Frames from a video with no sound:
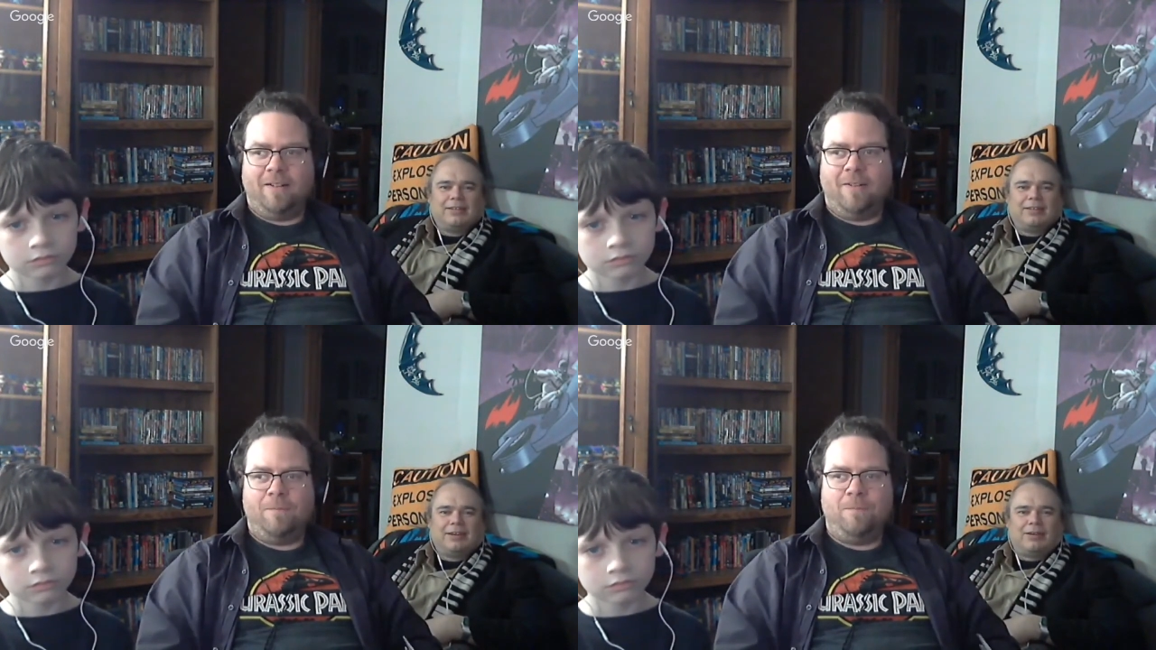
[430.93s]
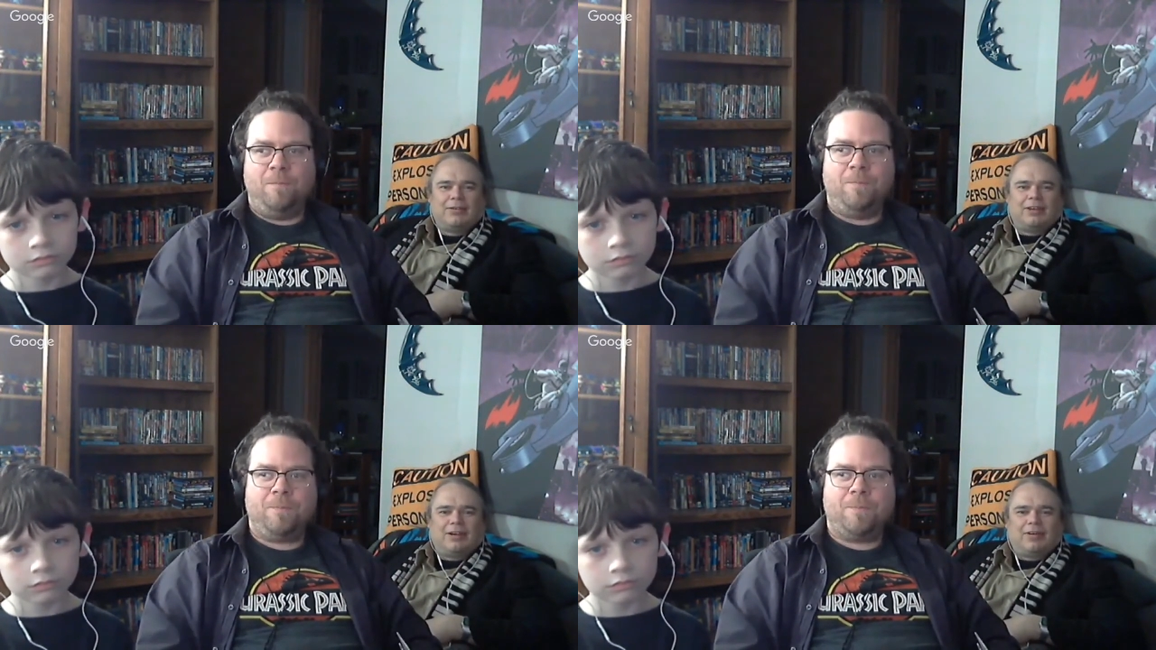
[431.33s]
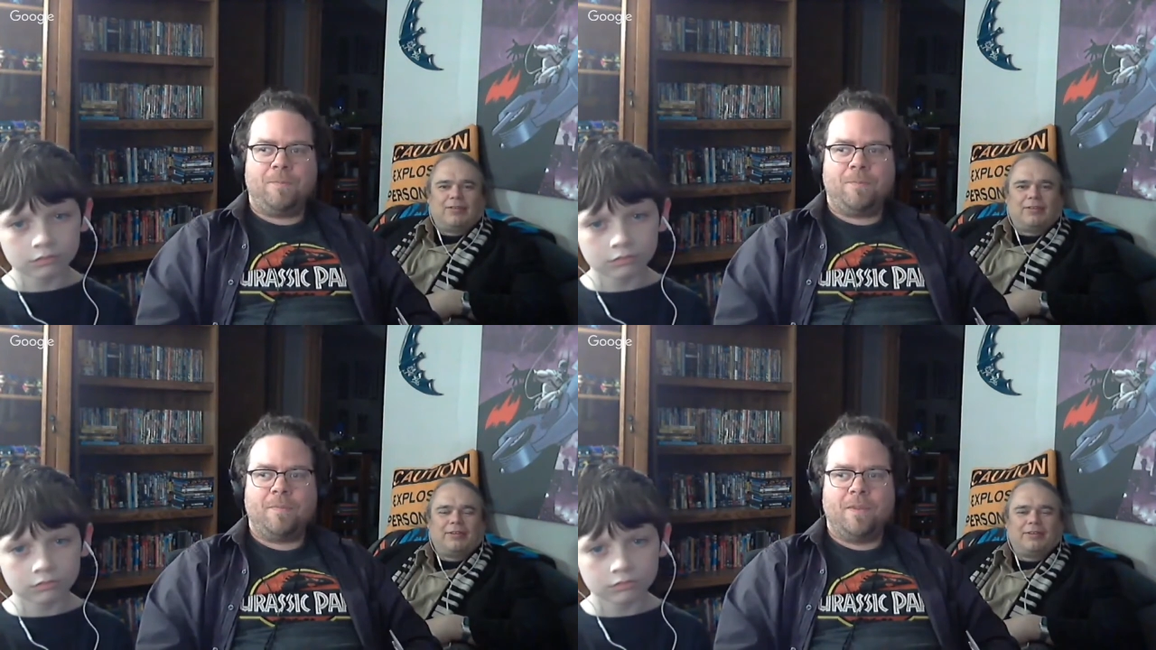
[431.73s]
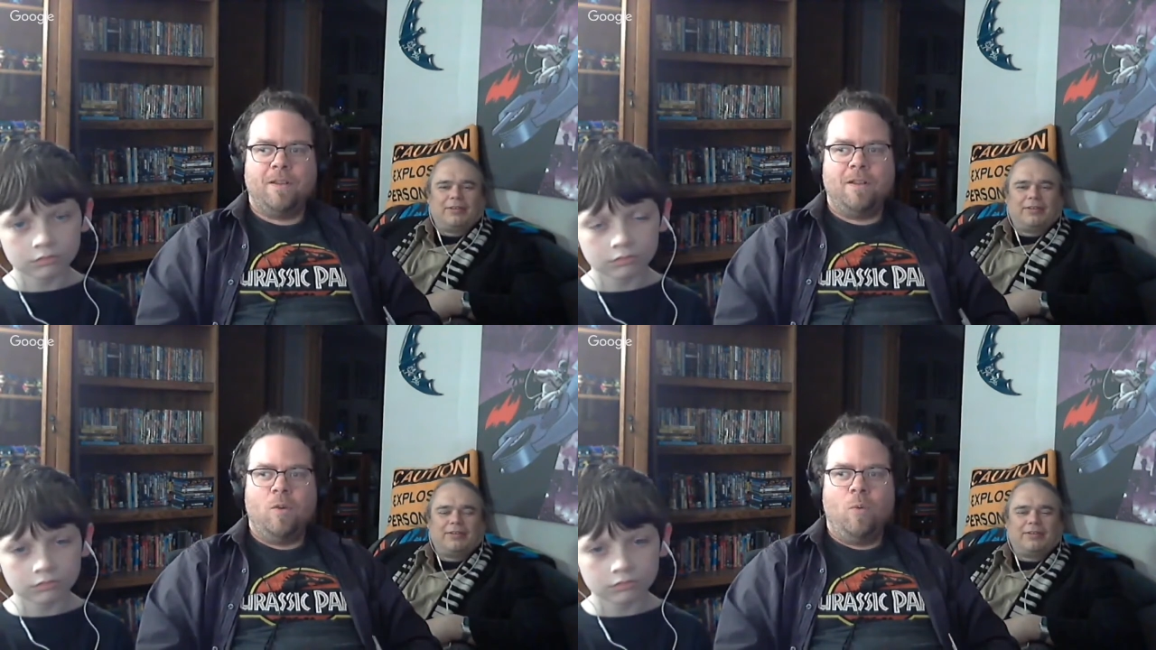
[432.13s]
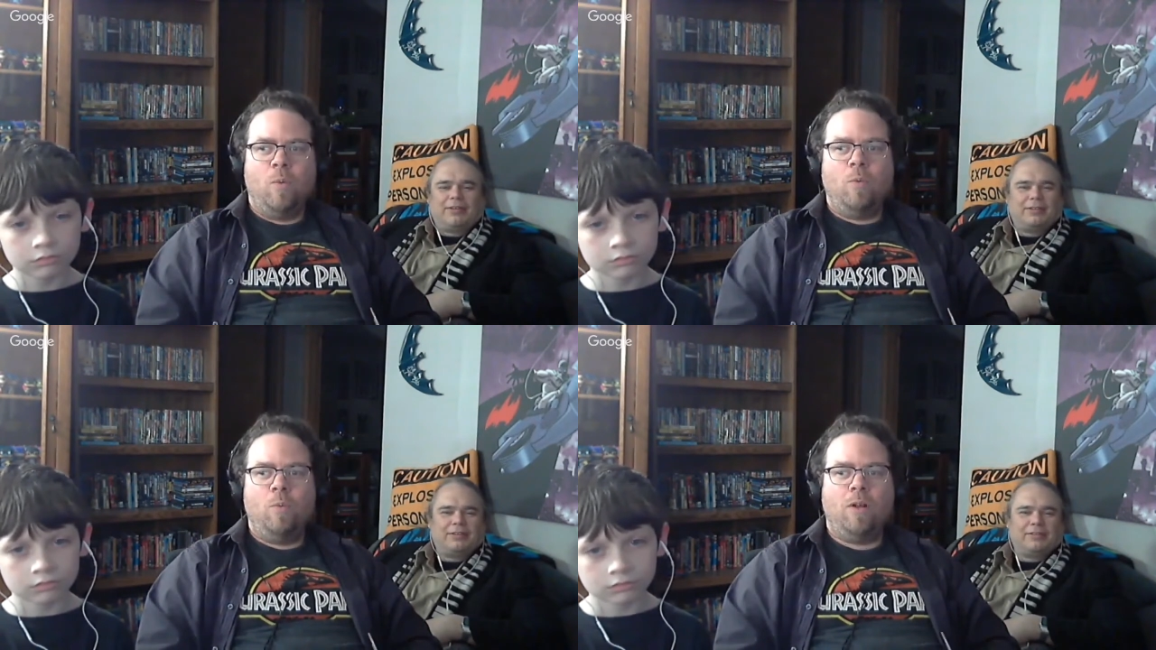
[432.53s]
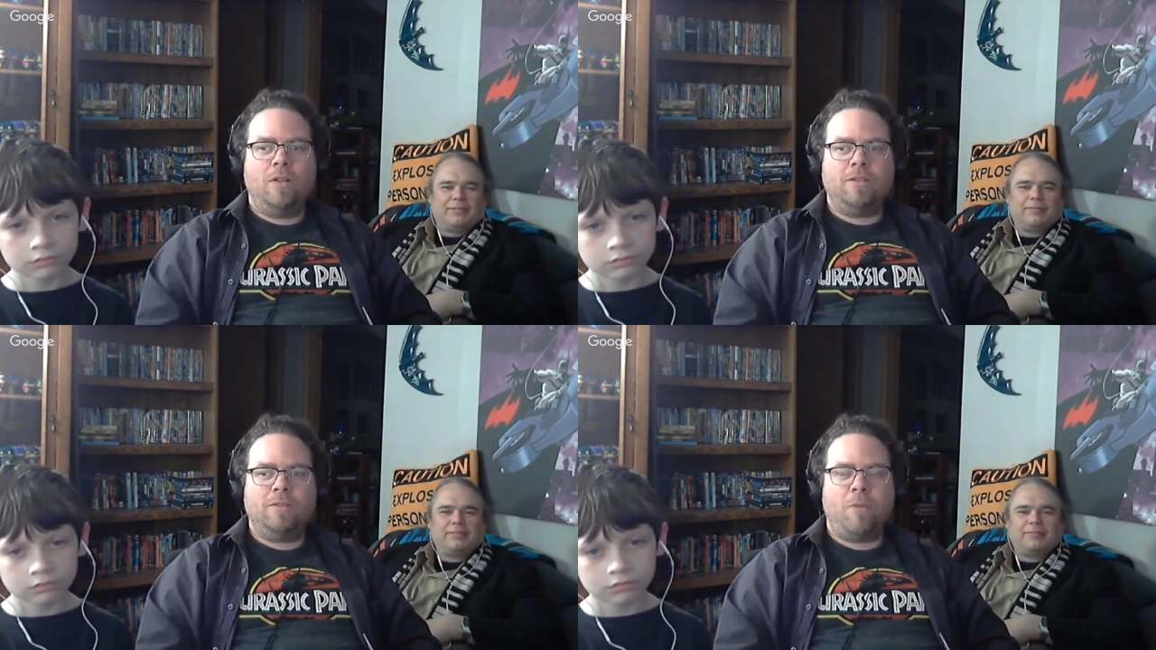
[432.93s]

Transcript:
Speaker 1: Oh no. Well,